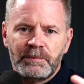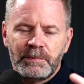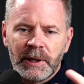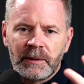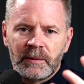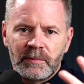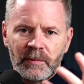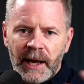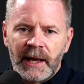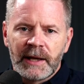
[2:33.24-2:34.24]
But
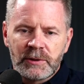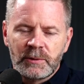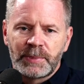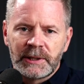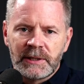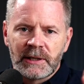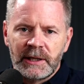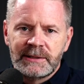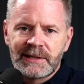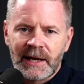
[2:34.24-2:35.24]
I ask you, please, to
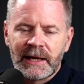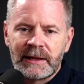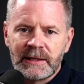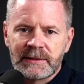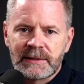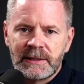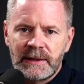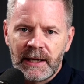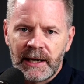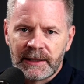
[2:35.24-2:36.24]
untie these
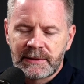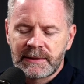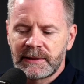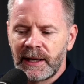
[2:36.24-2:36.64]
knots.